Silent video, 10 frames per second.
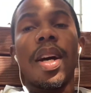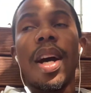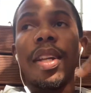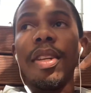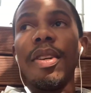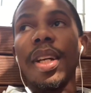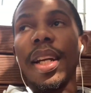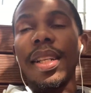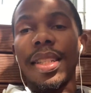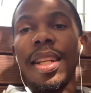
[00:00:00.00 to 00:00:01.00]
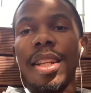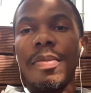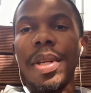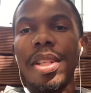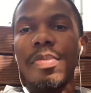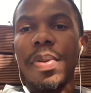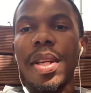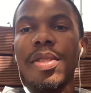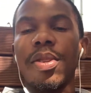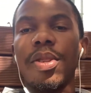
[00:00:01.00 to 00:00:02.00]
Either you're gonna sell at market
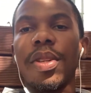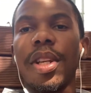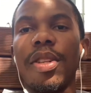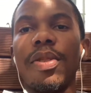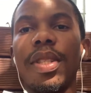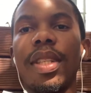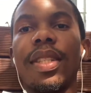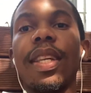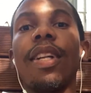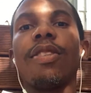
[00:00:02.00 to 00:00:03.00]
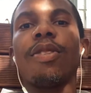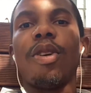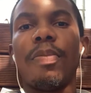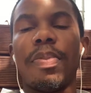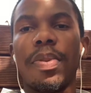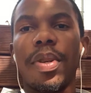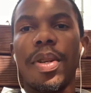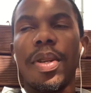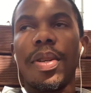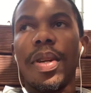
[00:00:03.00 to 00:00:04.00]
price or you're gonna use a sell stop,
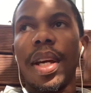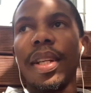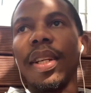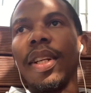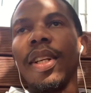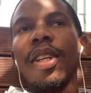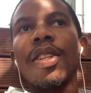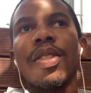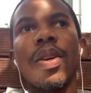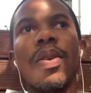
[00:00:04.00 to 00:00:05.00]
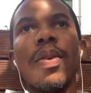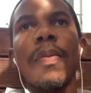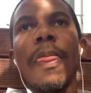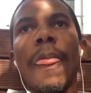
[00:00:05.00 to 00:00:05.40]
right? So,